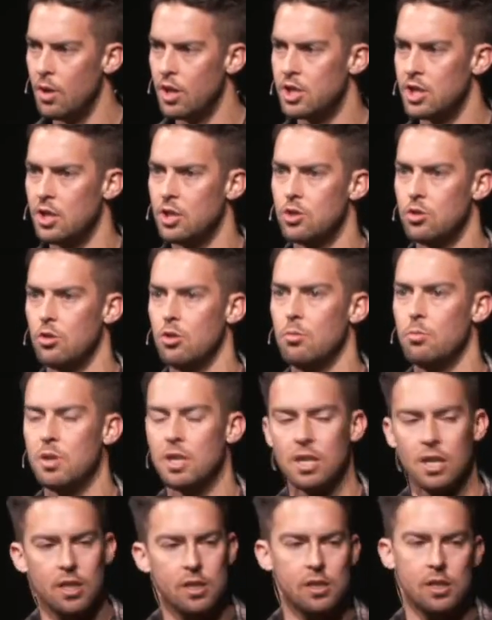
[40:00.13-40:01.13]
much into it
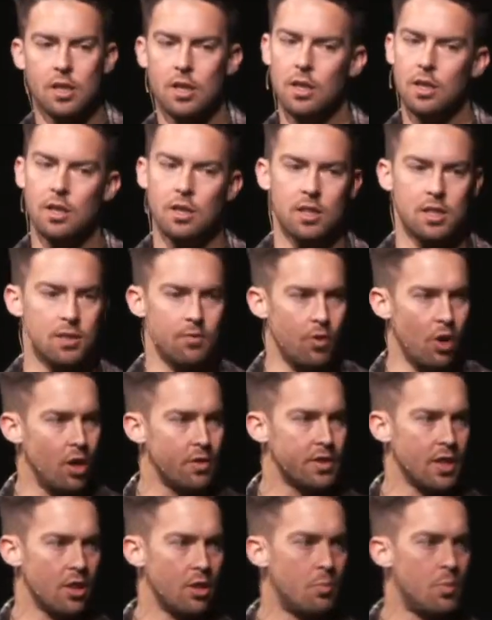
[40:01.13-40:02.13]
because this
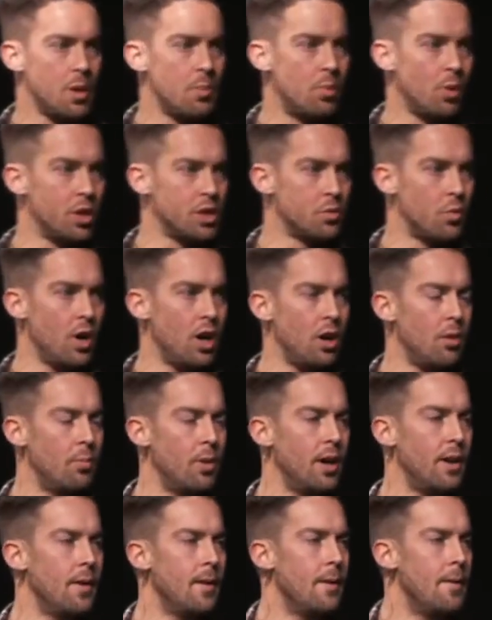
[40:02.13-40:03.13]
involves other people as well.
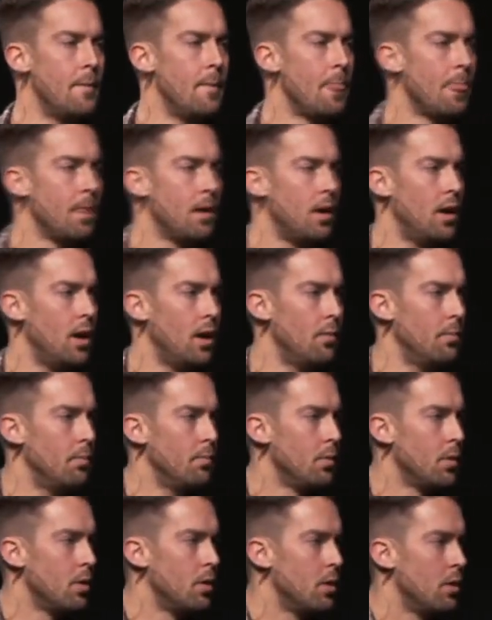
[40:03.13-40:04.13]
But,
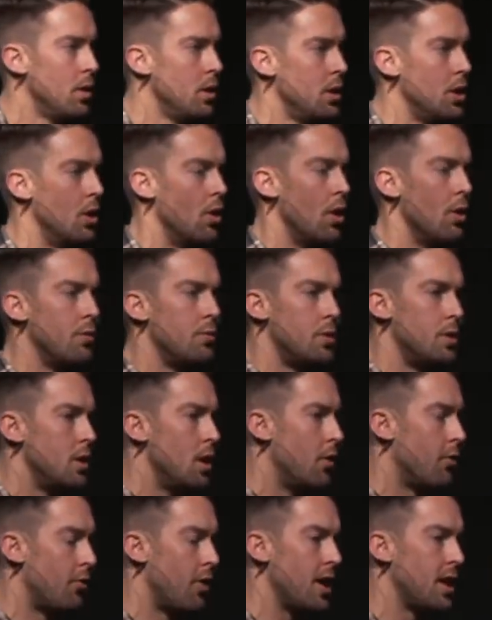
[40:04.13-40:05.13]
um, you know,
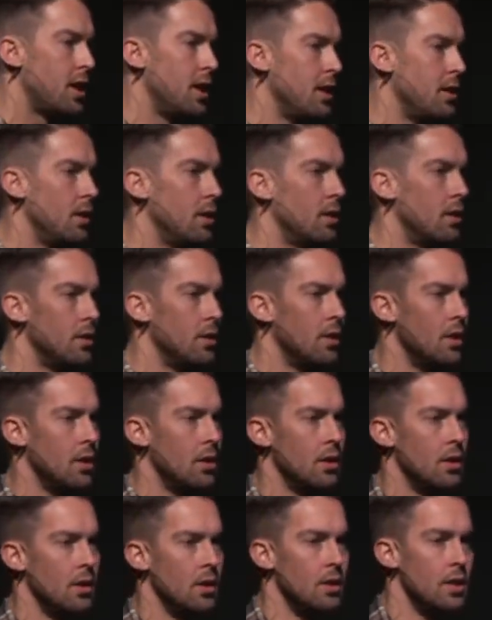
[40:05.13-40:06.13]
frankly,
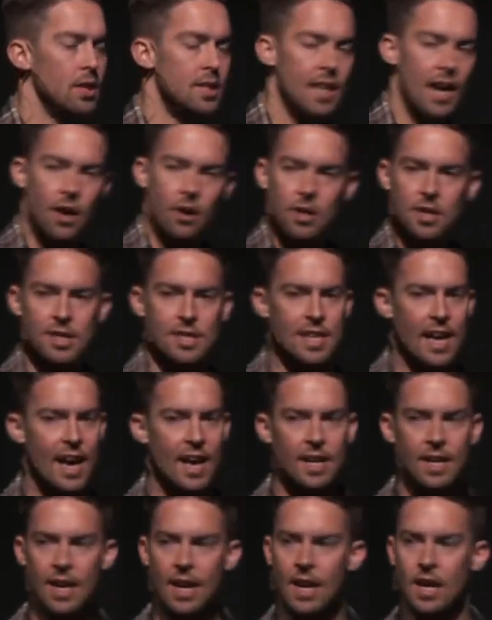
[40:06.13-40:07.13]
Natalia's
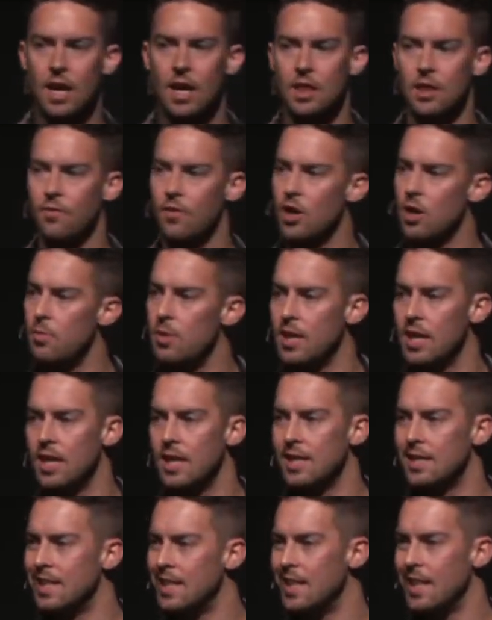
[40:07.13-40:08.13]
dad and I at the very
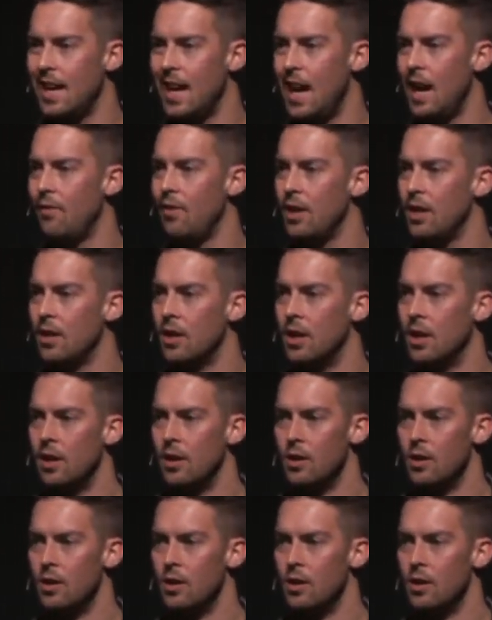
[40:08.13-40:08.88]
beginning didn't have a